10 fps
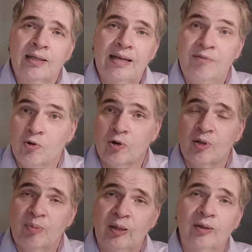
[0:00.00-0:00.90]
your
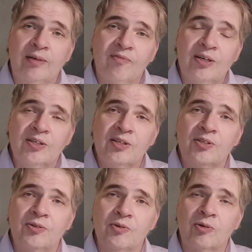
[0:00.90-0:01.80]
ability, for instance,
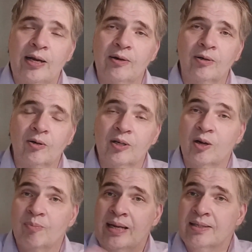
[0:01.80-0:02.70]
to create your
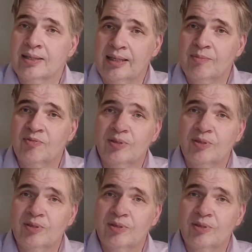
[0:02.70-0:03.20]
own paint schemes,